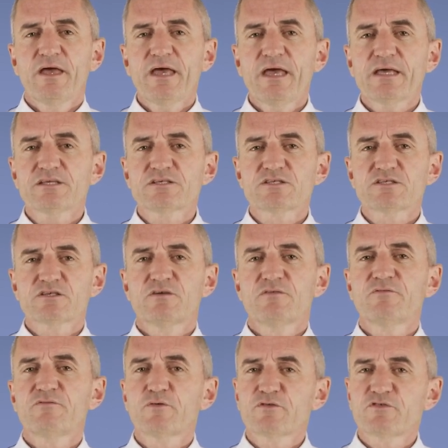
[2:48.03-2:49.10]
S
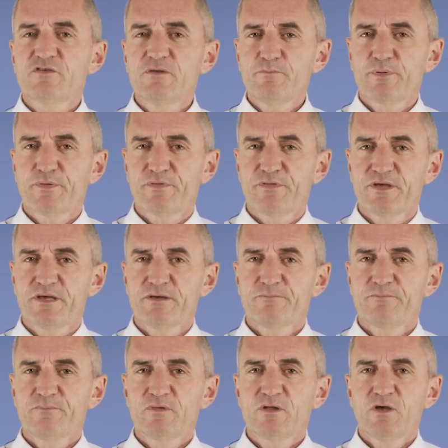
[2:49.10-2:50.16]
for sympathy.
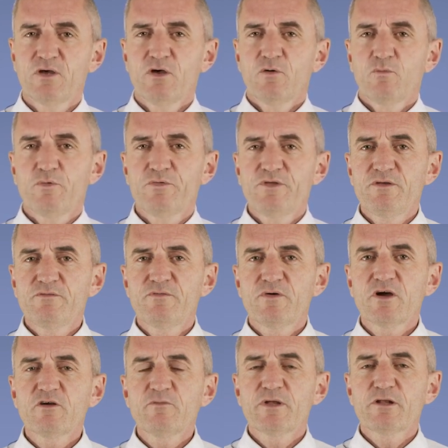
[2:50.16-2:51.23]
With the
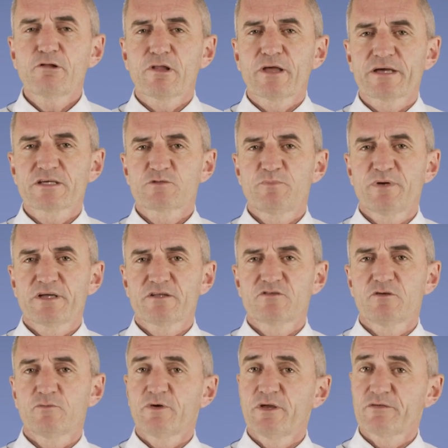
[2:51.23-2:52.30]
environmental
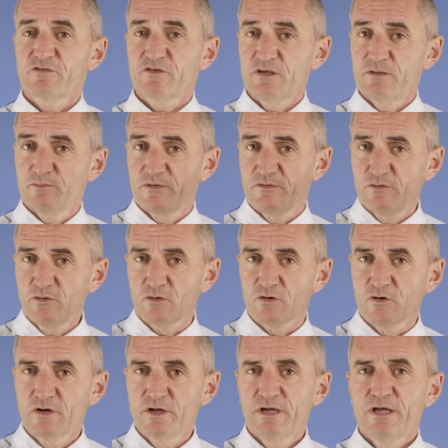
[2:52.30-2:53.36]
aspect that we have seen
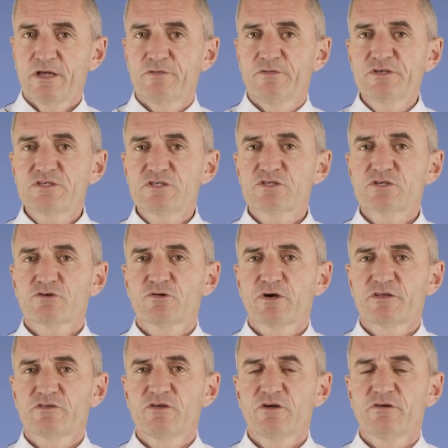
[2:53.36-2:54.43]
before, this is a
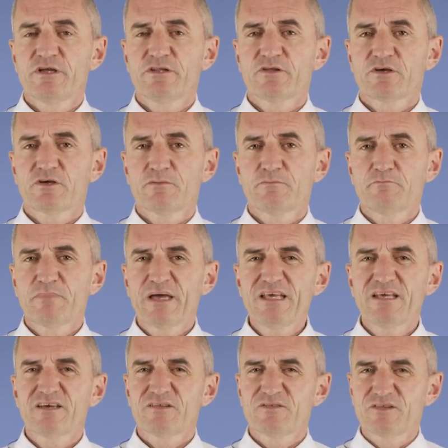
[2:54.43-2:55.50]
criterion that can
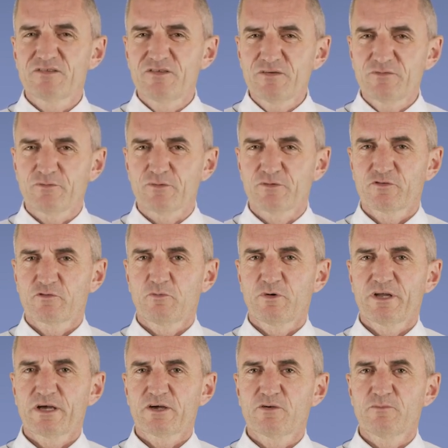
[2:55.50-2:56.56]
make the difference
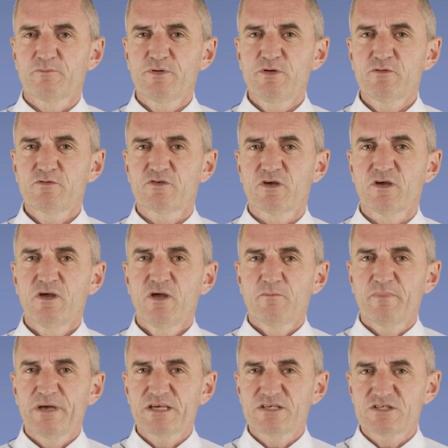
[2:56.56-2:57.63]
when our computer
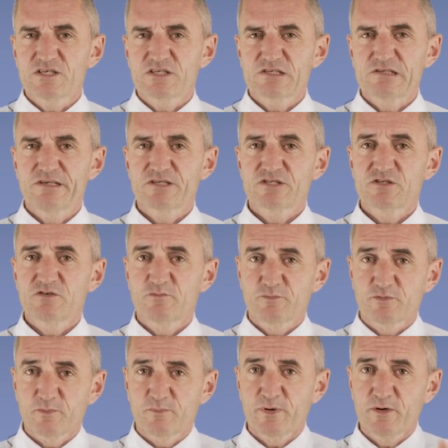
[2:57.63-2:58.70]
makes its list of
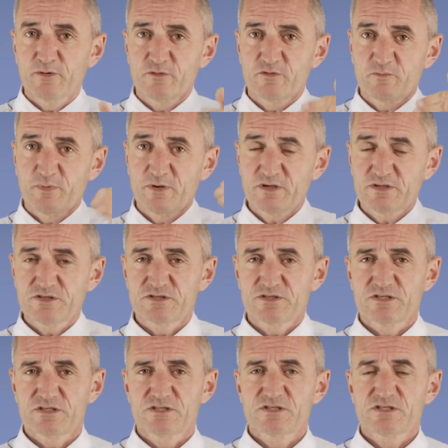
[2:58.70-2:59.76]
proposed
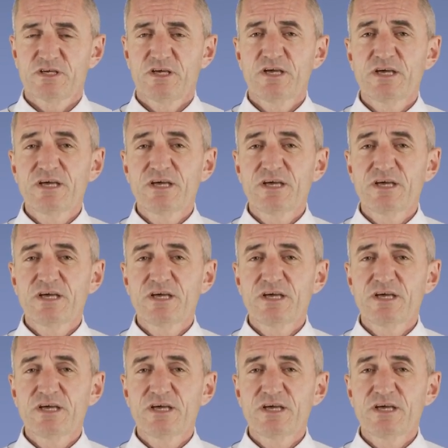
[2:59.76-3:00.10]
purchases.